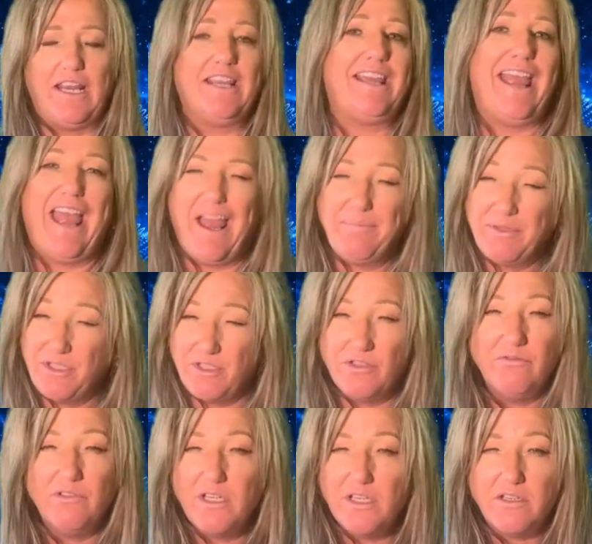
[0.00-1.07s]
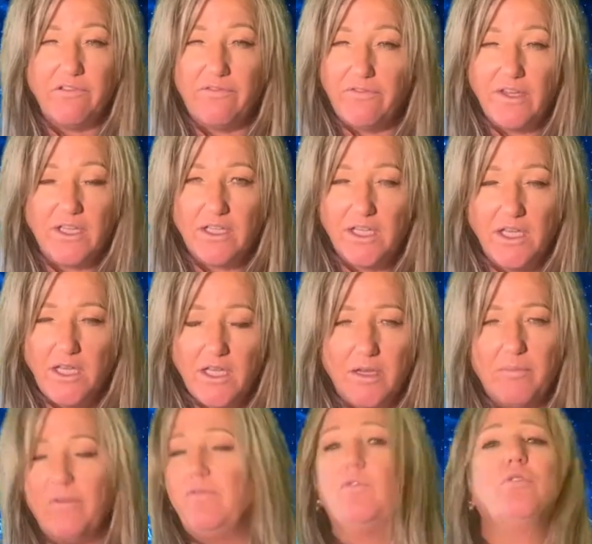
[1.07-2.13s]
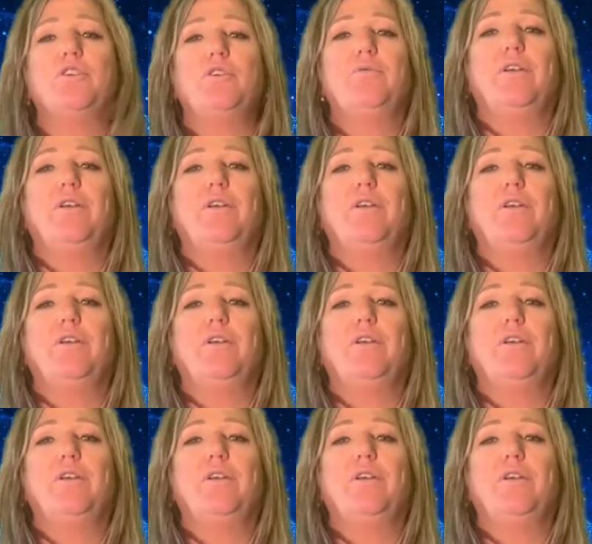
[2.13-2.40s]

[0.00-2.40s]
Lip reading: gaps you need to fill in before you